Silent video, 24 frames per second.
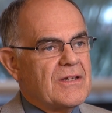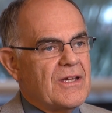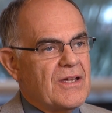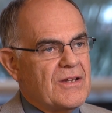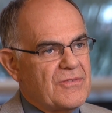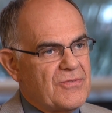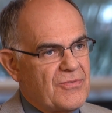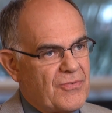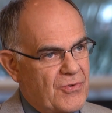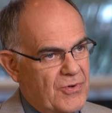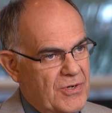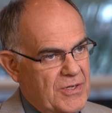
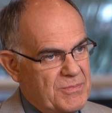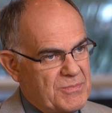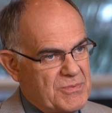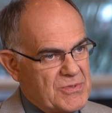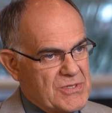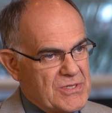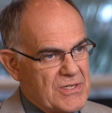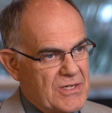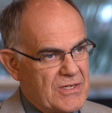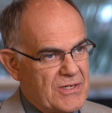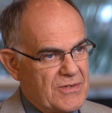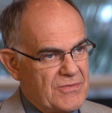and
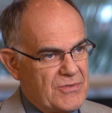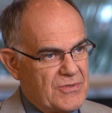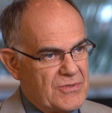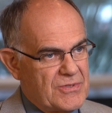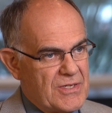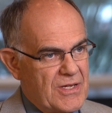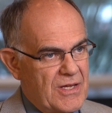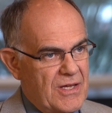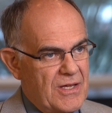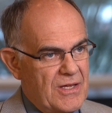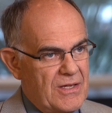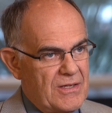40% of your
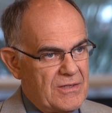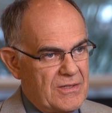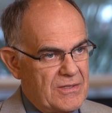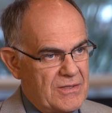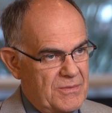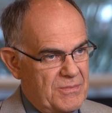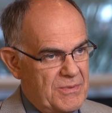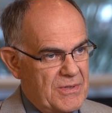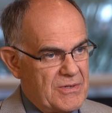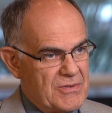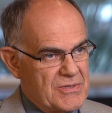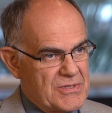day in
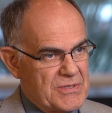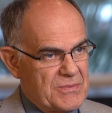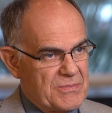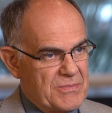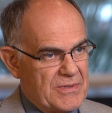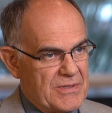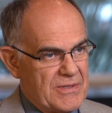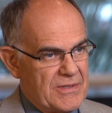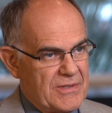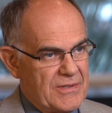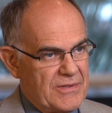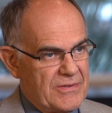the
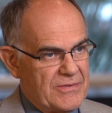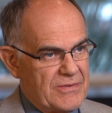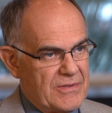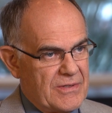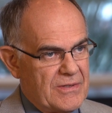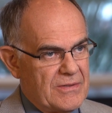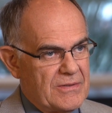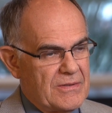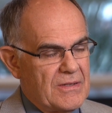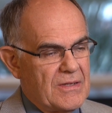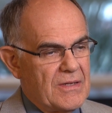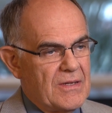parasympathetic
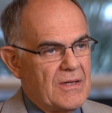state.